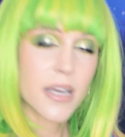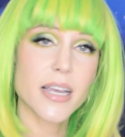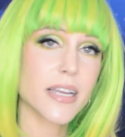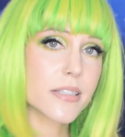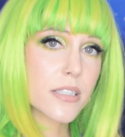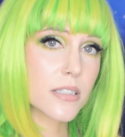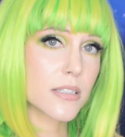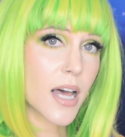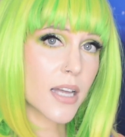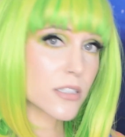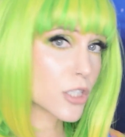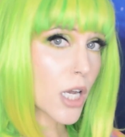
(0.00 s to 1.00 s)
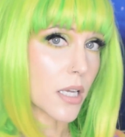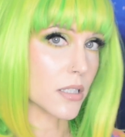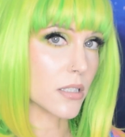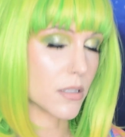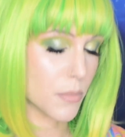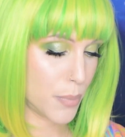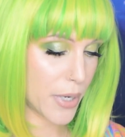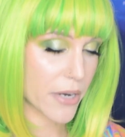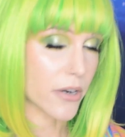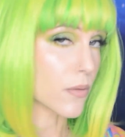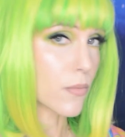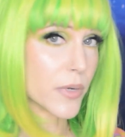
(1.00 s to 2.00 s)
it's not just pear.